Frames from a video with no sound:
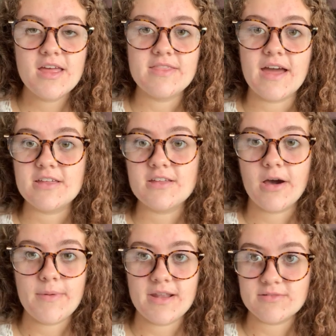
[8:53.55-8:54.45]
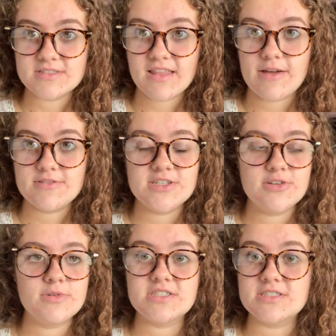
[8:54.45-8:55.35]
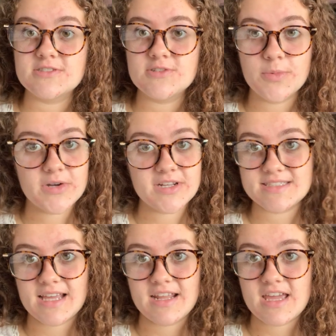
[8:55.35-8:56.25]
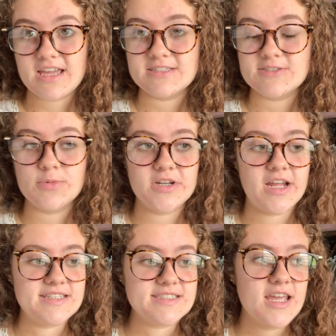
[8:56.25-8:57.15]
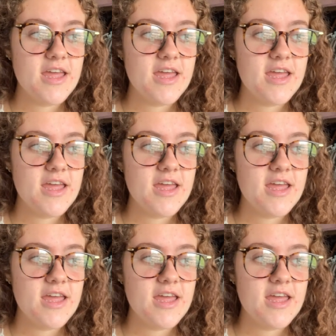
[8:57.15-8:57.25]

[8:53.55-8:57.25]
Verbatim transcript: that anyone's allowed to, which is super exciting and super nice.